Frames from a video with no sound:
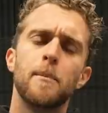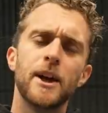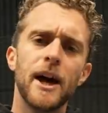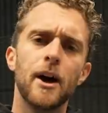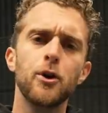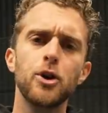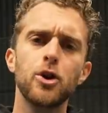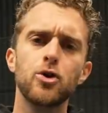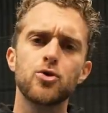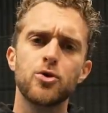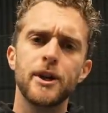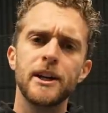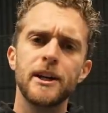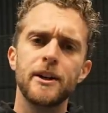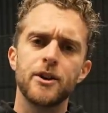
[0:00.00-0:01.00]
But how do you
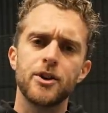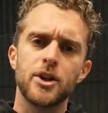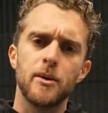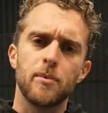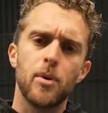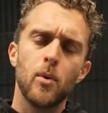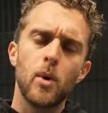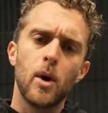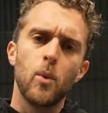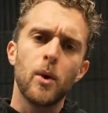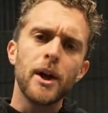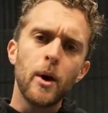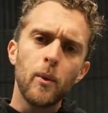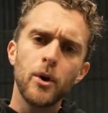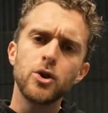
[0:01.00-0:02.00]
train leadership? Well,
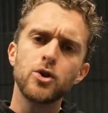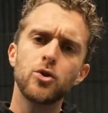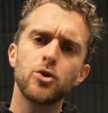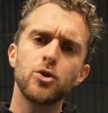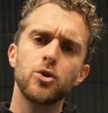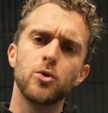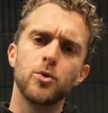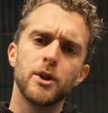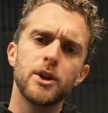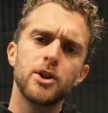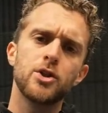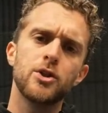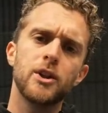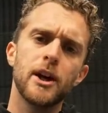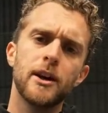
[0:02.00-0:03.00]
what I want you to do
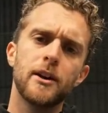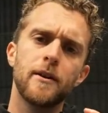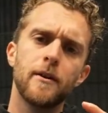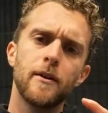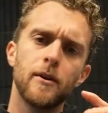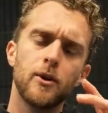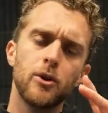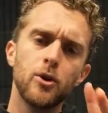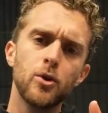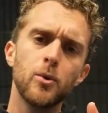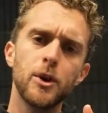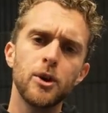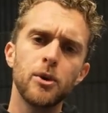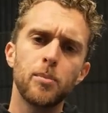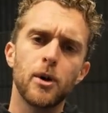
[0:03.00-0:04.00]
is that you
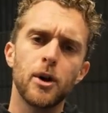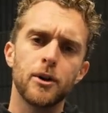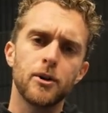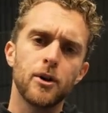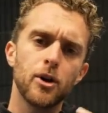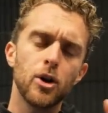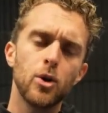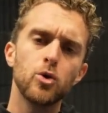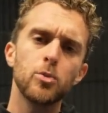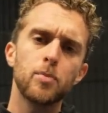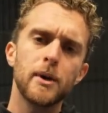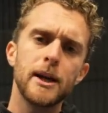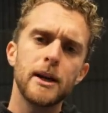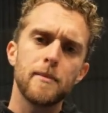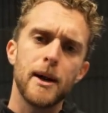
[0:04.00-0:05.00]
and your partner are going to
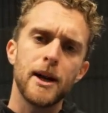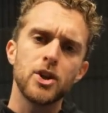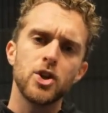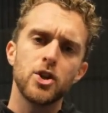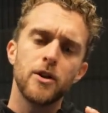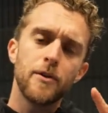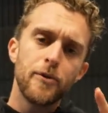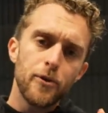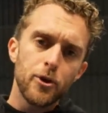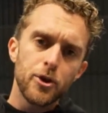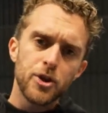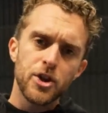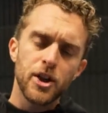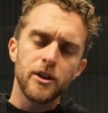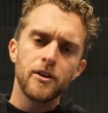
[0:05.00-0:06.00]
play a match. The
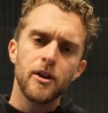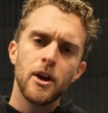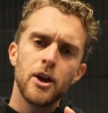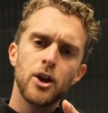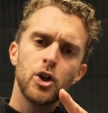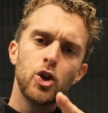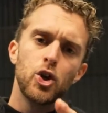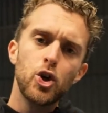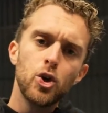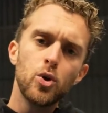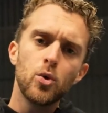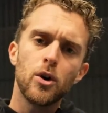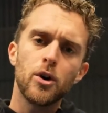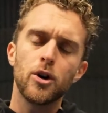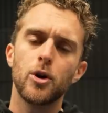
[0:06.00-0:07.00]
first set,
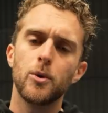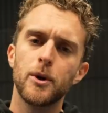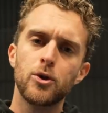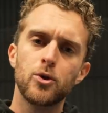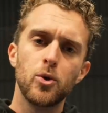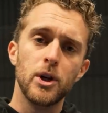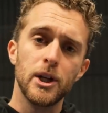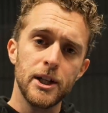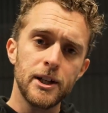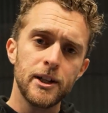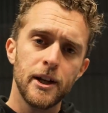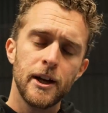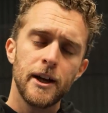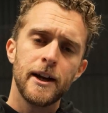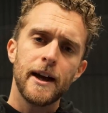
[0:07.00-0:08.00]
you are going to lead.
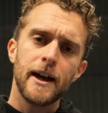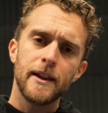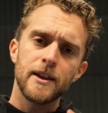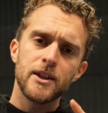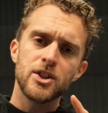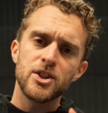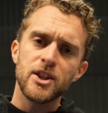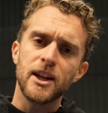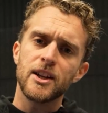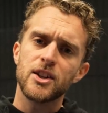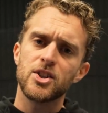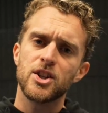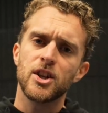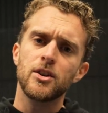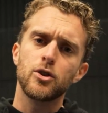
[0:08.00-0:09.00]
And the
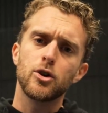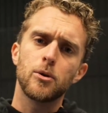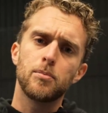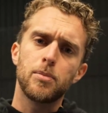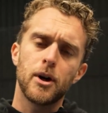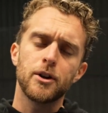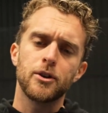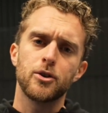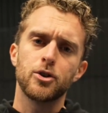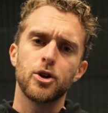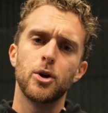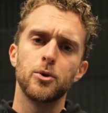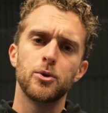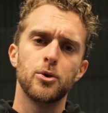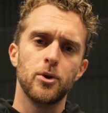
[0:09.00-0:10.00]
second set, your partner is
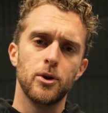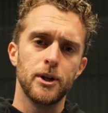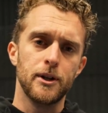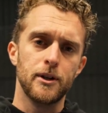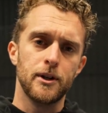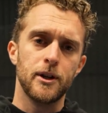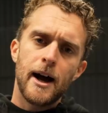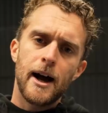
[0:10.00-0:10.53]
going to lead.